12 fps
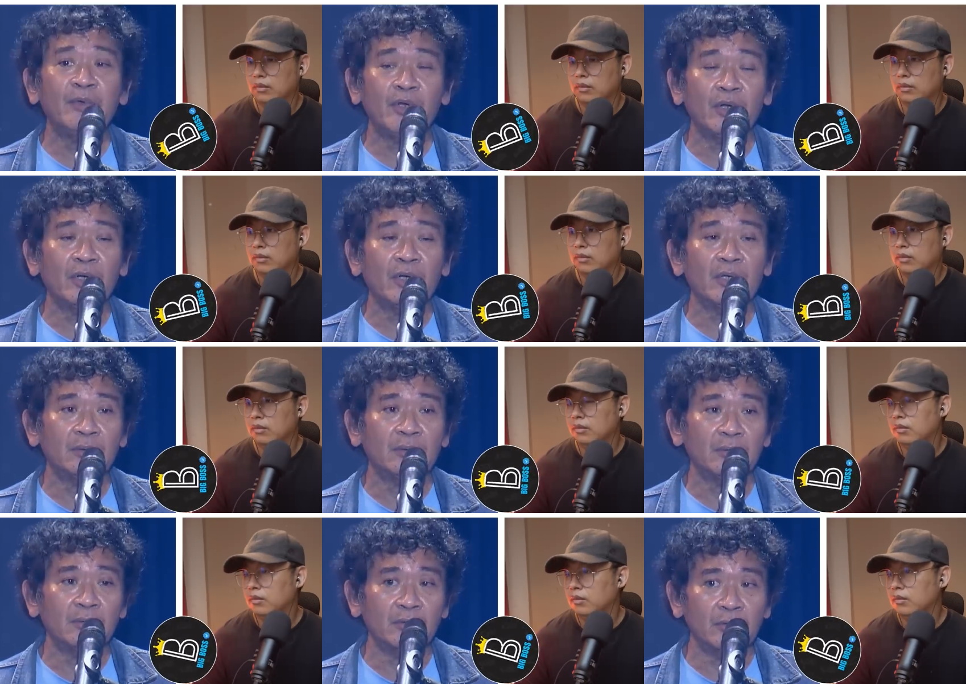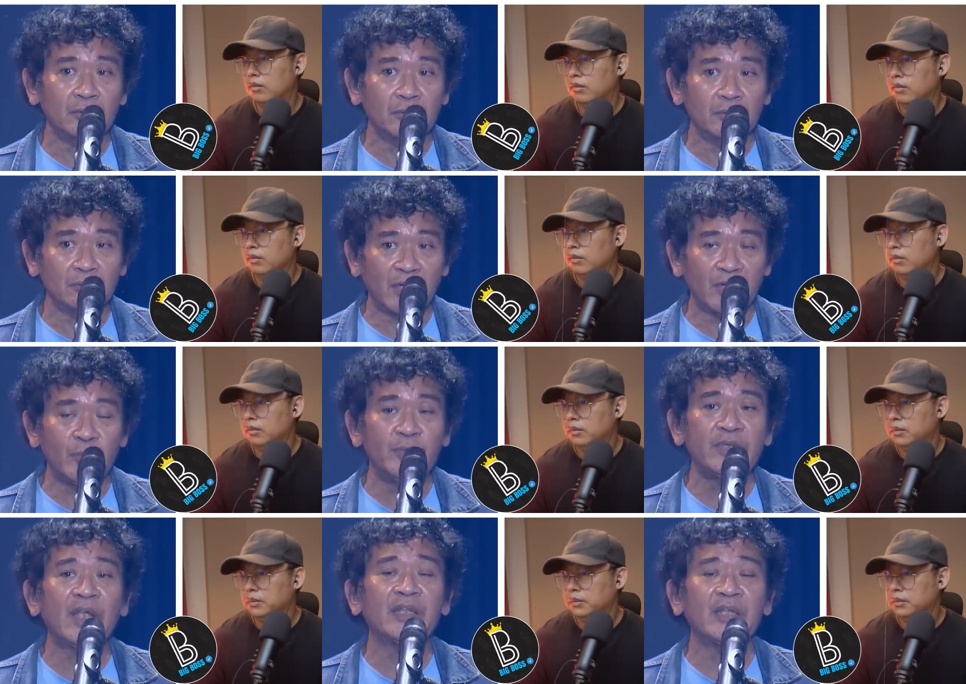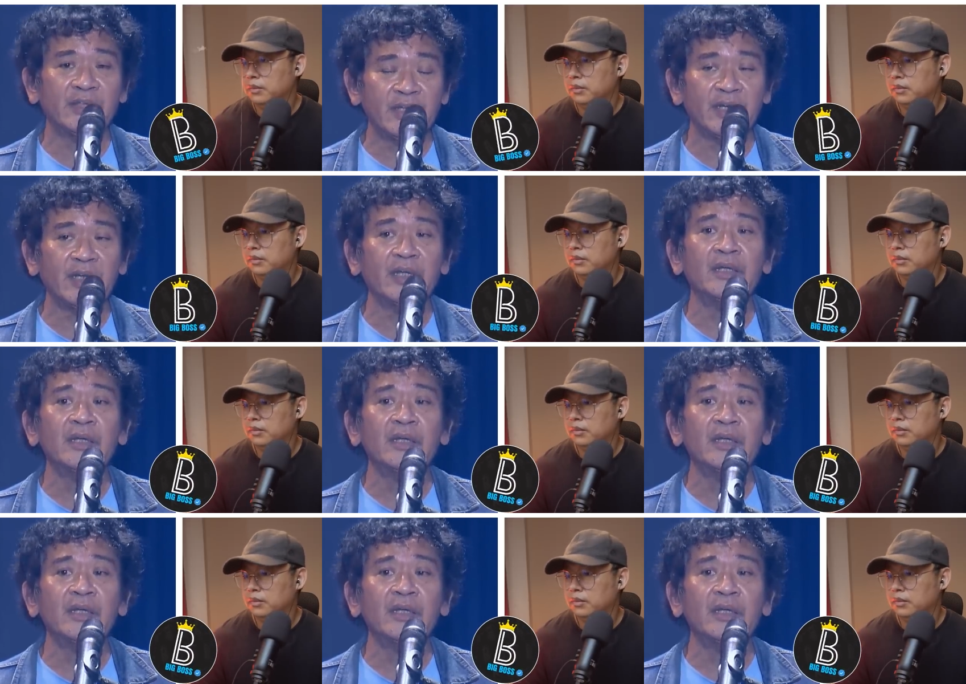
Speaker 1: biologi lupinya je titi.